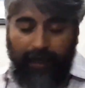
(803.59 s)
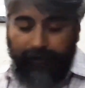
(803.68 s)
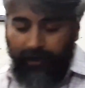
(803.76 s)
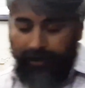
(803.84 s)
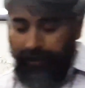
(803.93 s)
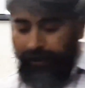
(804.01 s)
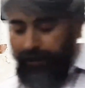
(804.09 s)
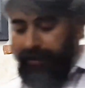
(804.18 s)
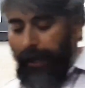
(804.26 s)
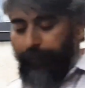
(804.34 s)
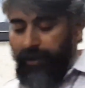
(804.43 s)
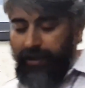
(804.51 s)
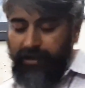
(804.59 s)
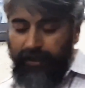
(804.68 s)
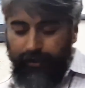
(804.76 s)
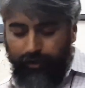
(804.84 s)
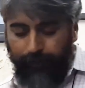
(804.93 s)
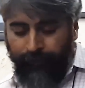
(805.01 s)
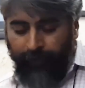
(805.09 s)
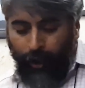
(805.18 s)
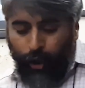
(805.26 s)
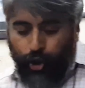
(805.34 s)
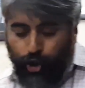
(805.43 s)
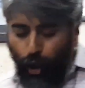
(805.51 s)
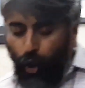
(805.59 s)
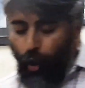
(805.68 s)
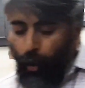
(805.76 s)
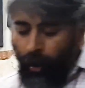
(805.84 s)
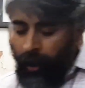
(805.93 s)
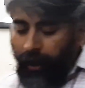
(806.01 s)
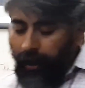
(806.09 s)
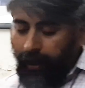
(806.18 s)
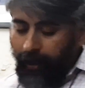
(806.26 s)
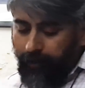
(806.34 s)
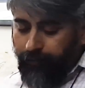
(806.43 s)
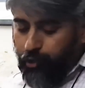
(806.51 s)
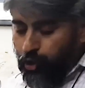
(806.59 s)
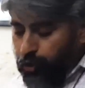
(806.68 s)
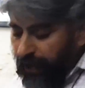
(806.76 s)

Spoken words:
even in this capitalist age. So, so